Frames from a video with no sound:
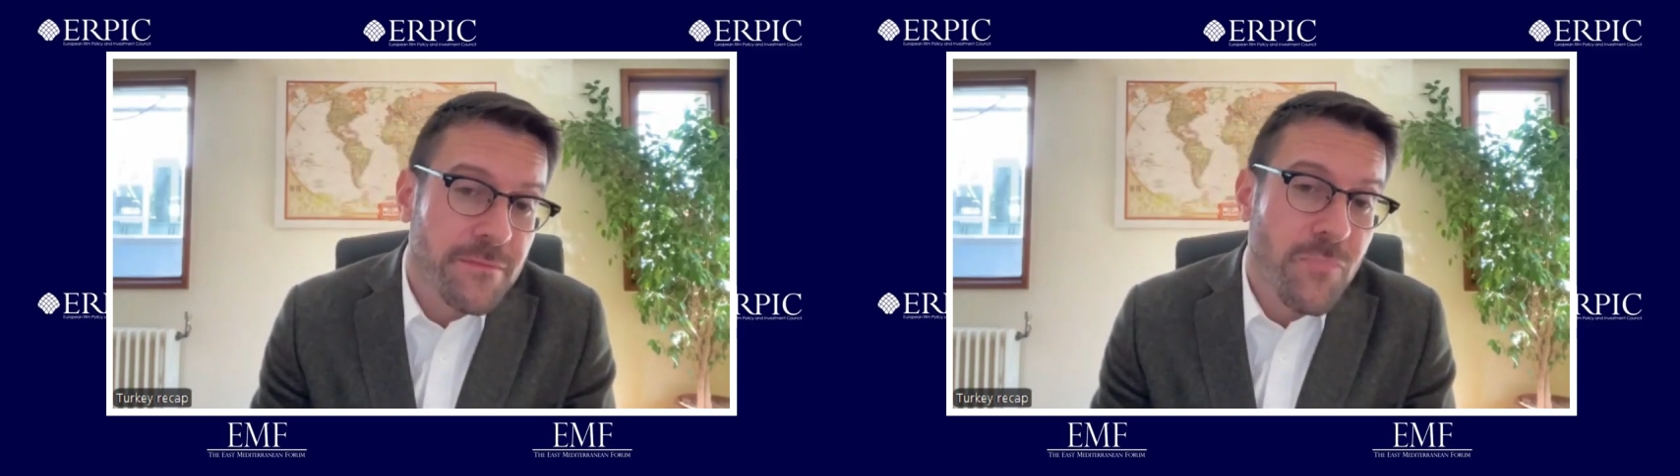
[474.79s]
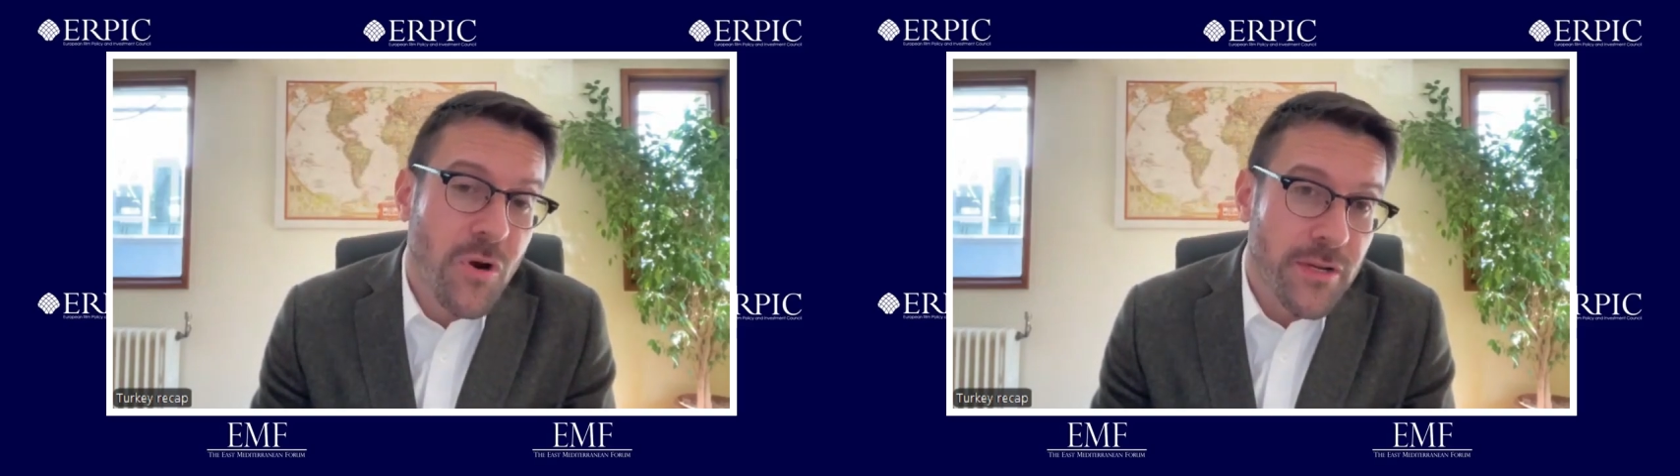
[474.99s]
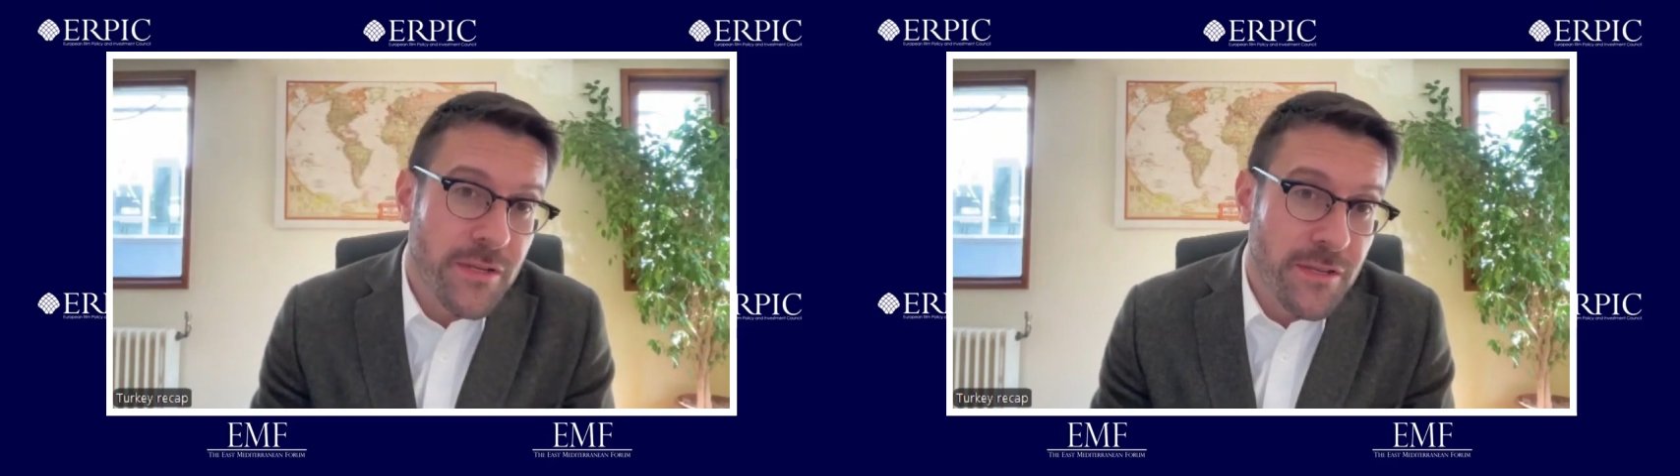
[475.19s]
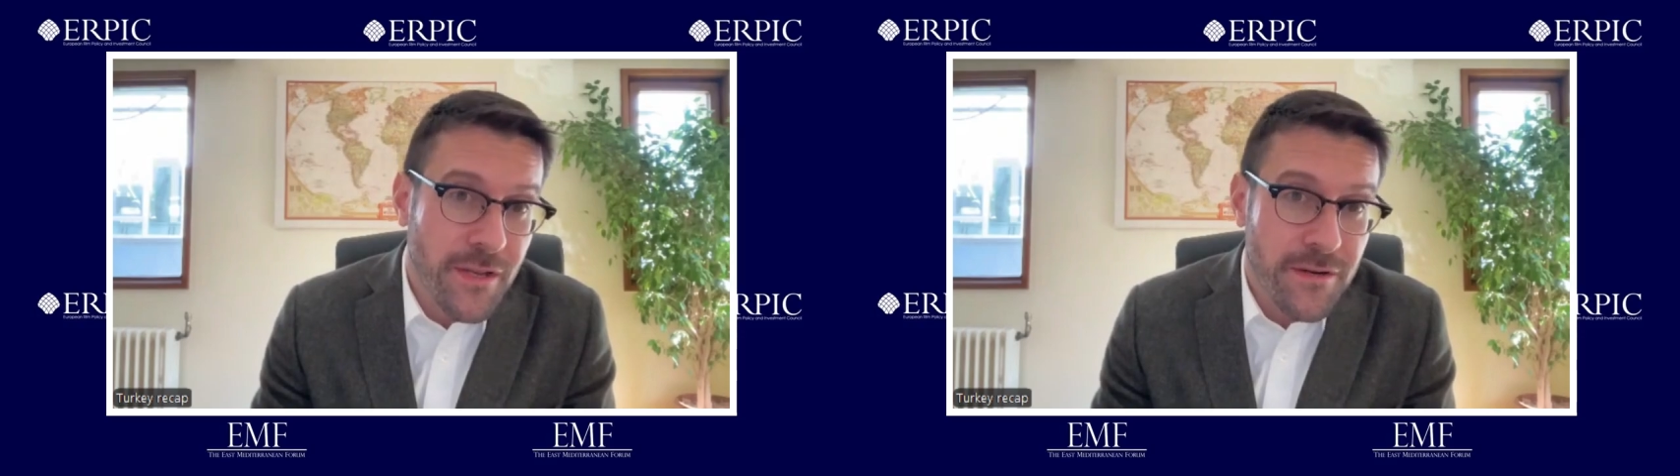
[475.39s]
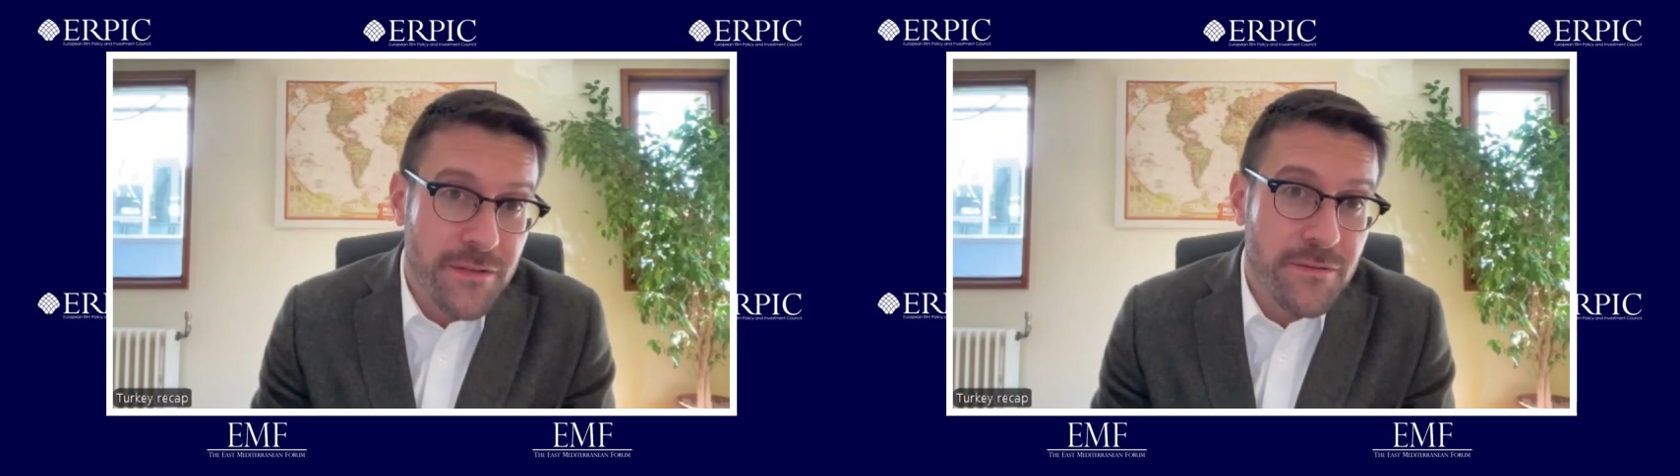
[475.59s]
party
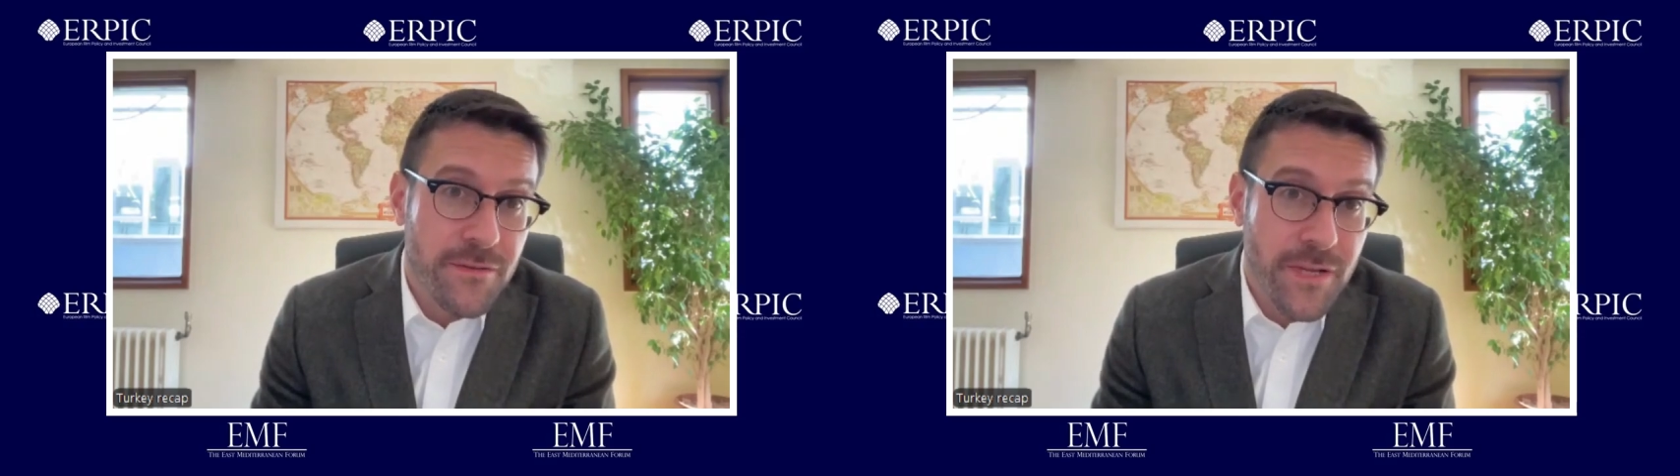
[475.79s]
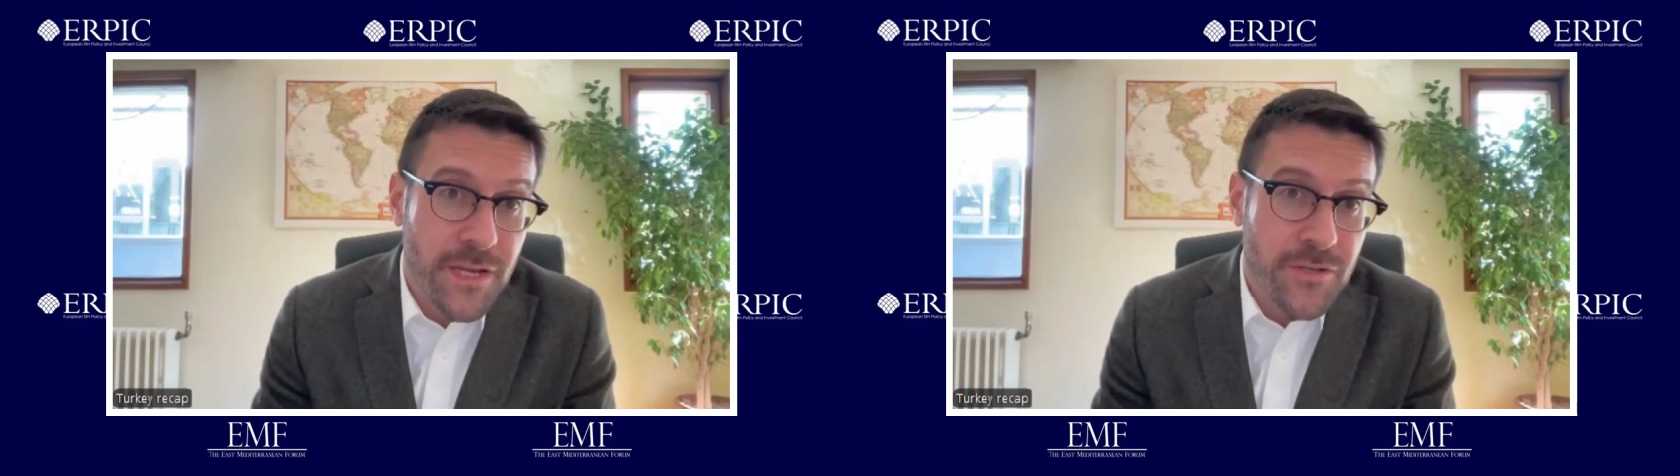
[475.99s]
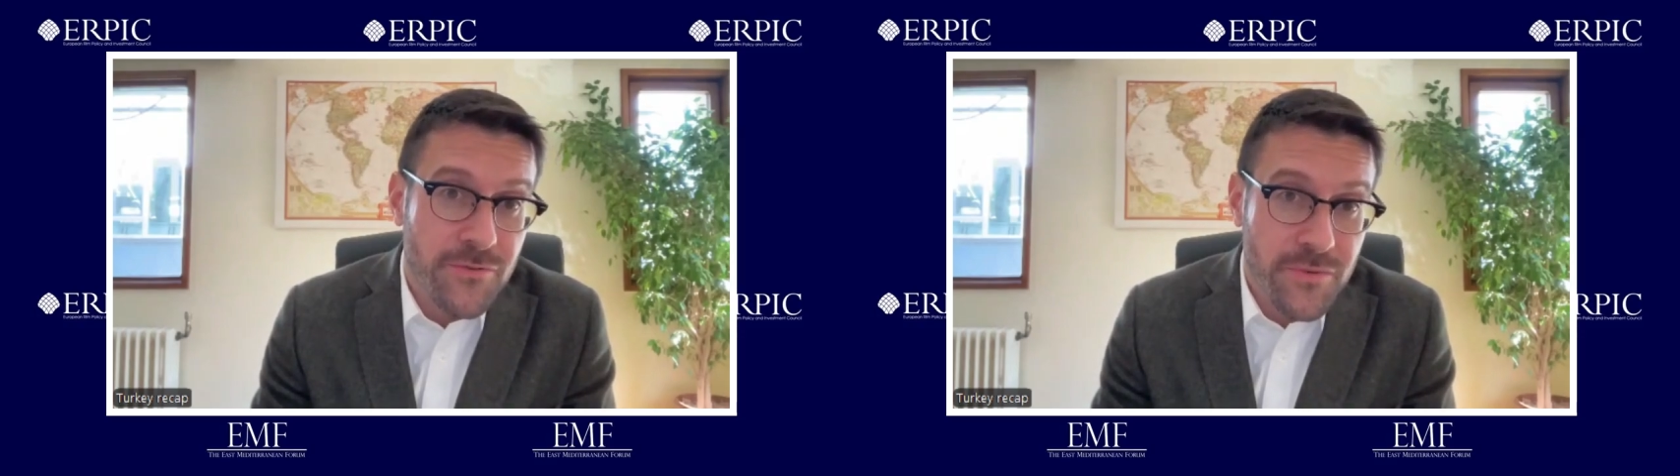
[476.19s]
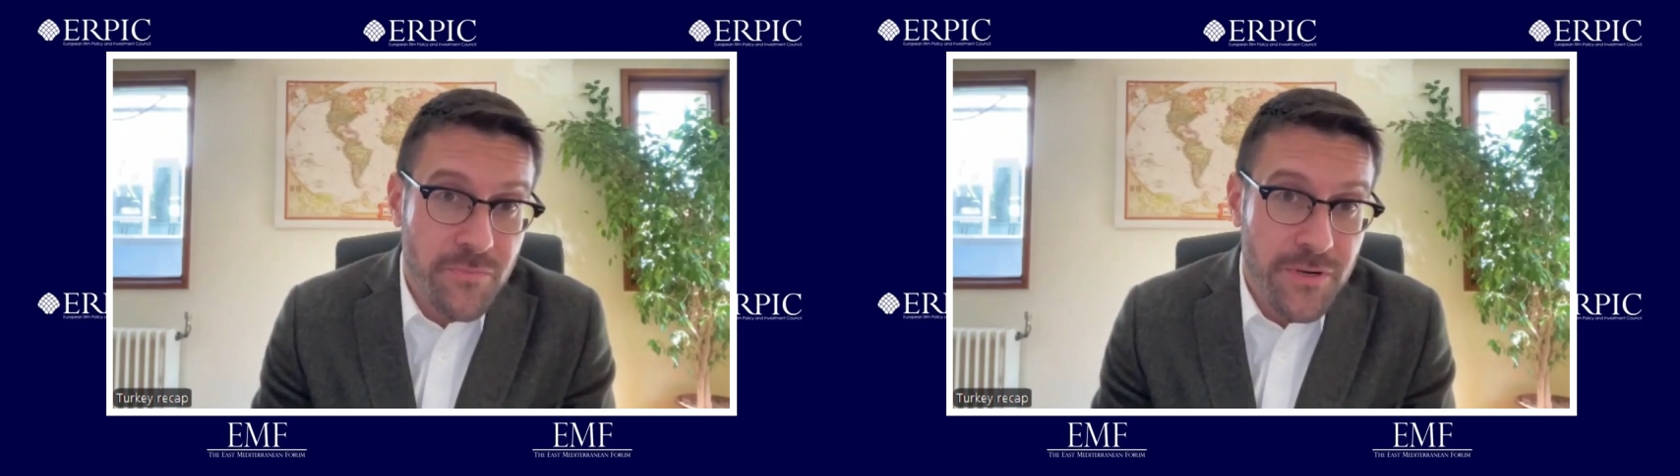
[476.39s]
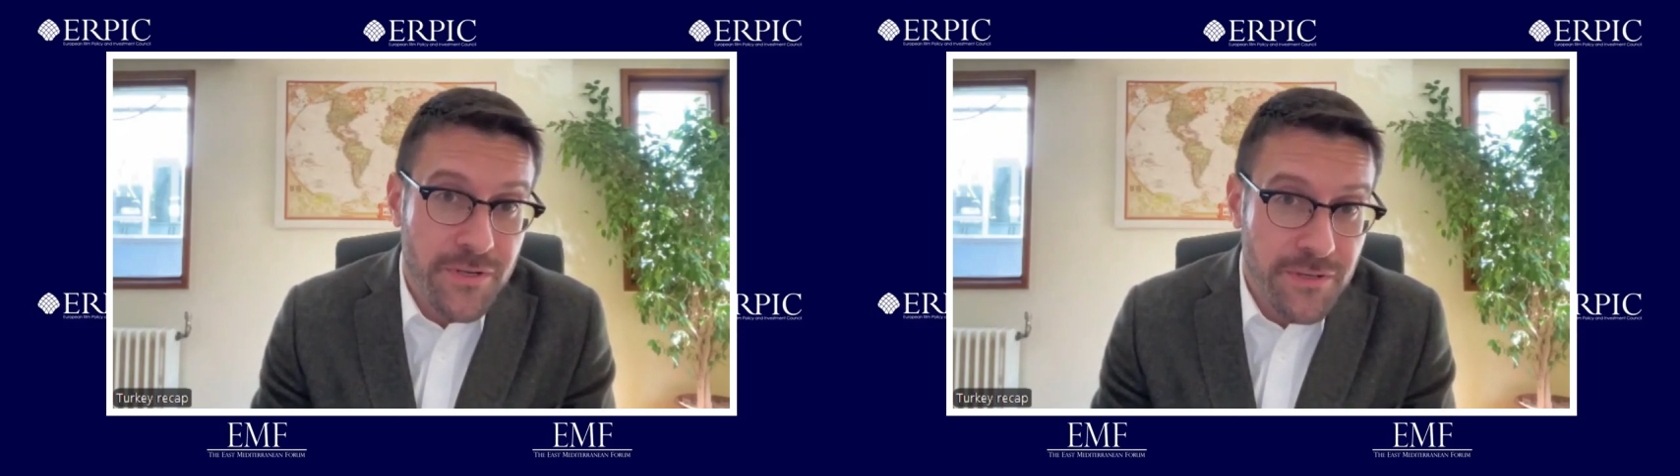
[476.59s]
and also the Nationalist
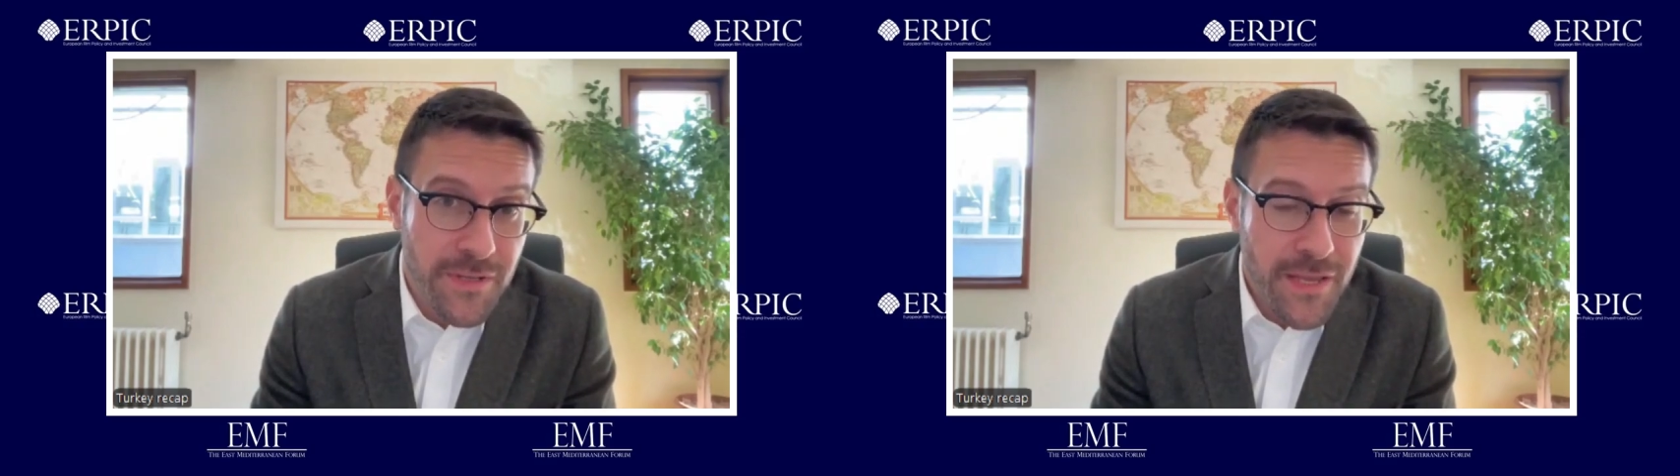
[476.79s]
Party.